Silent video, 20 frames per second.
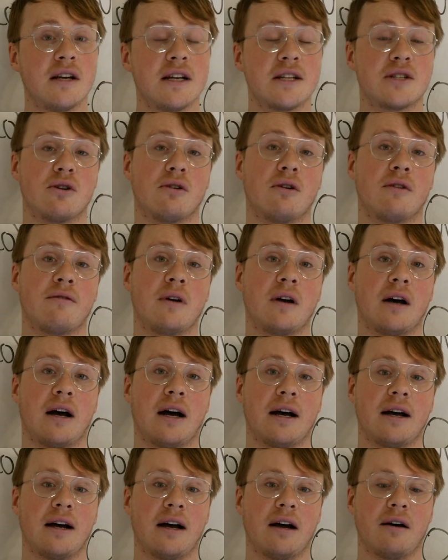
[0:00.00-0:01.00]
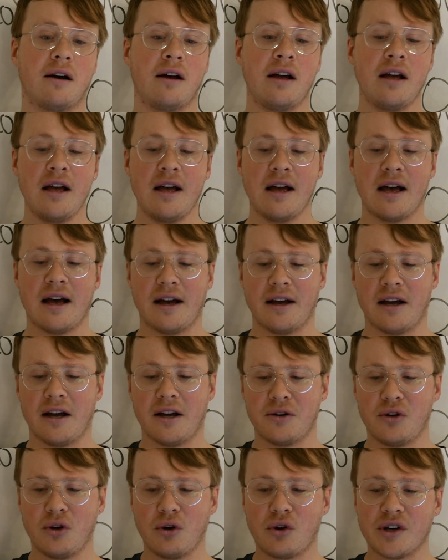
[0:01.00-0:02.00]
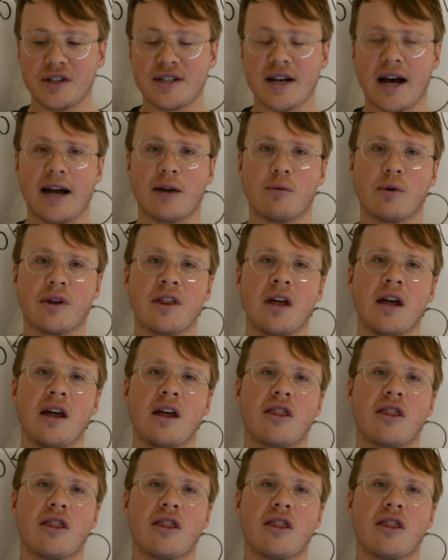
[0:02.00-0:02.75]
So a nucleotide with